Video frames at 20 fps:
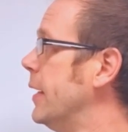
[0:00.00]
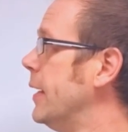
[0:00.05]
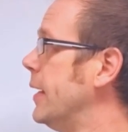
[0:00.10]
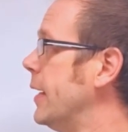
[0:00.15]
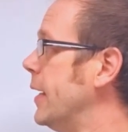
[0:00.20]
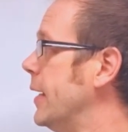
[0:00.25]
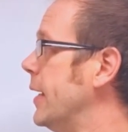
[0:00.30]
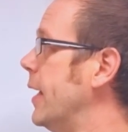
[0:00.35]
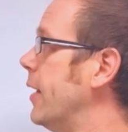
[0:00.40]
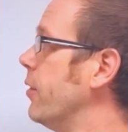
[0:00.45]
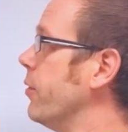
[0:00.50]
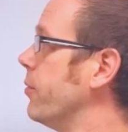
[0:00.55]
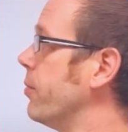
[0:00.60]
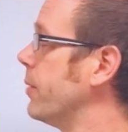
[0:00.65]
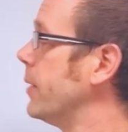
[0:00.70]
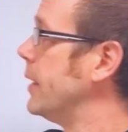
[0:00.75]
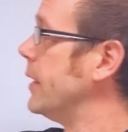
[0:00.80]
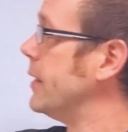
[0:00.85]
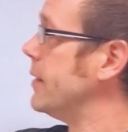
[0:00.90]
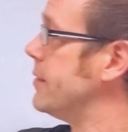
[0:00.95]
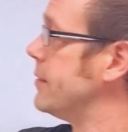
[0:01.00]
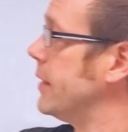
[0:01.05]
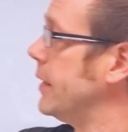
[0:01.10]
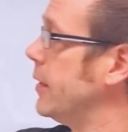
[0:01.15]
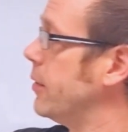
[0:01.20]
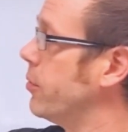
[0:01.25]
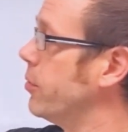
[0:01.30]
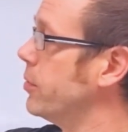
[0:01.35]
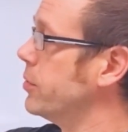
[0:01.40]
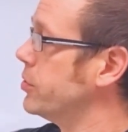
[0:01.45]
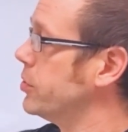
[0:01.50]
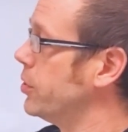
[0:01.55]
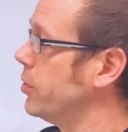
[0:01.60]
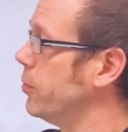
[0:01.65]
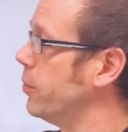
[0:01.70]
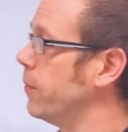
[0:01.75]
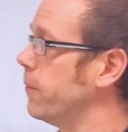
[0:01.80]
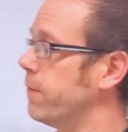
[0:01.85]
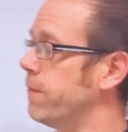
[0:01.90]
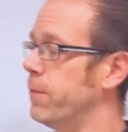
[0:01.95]
and L3 is equal
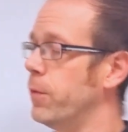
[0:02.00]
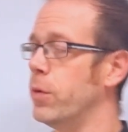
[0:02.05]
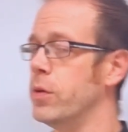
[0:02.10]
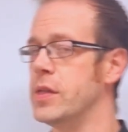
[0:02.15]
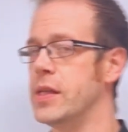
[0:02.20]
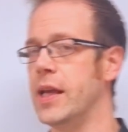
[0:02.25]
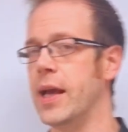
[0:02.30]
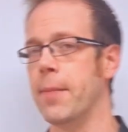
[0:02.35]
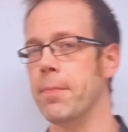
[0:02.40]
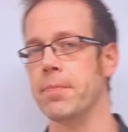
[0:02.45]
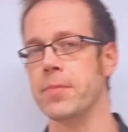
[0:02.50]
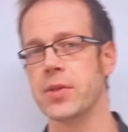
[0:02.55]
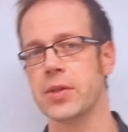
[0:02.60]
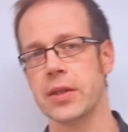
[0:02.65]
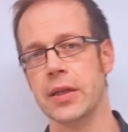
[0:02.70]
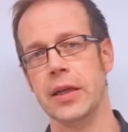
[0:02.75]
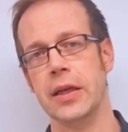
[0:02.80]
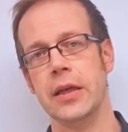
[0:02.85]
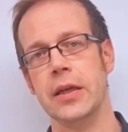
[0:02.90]
to 40 amps.